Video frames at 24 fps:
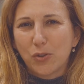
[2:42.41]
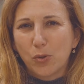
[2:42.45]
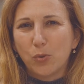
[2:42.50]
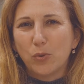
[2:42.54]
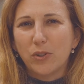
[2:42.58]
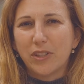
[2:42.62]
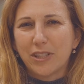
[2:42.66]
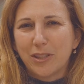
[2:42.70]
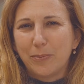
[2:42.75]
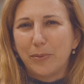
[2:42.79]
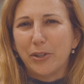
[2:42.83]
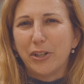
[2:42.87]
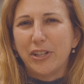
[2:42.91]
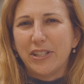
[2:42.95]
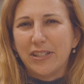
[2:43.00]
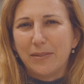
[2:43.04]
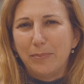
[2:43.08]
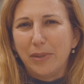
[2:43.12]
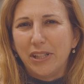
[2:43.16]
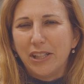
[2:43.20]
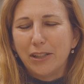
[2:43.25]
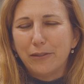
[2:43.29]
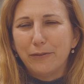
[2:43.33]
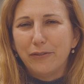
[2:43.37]
school
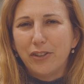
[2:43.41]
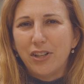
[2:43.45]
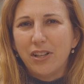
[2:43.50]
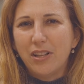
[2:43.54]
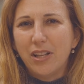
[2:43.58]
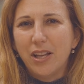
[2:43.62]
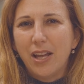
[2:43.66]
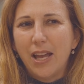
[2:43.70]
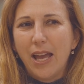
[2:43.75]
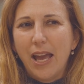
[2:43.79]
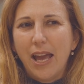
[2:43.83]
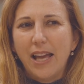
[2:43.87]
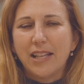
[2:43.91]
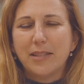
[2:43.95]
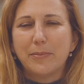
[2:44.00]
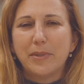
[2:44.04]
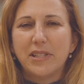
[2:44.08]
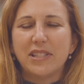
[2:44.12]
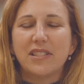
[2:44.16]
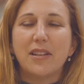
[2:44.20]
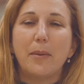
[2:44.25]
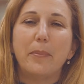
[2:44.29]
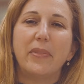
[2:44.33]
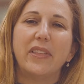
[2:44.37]
experience meaningful has
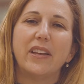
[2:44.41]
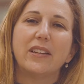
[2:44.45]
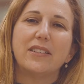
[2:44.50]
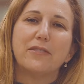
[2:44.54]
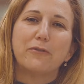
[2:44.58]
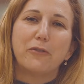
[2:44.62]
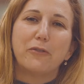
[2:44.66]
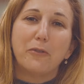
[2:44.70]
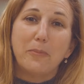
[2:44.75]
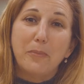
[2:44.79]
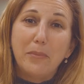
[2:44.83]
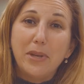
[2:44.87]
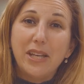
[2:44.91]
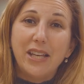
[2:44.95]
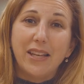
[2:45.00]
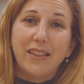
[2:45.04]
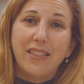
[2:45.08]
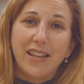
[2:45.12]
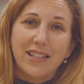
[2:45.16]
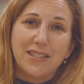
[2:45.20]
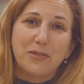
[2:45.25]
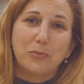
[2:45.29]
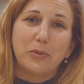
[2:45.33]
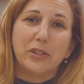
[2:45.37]
been something for me
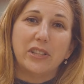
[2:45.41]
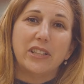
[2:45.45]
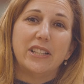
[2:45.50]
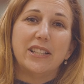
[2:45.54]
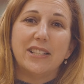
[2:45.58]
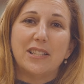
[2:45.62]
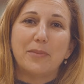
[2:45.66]
that's really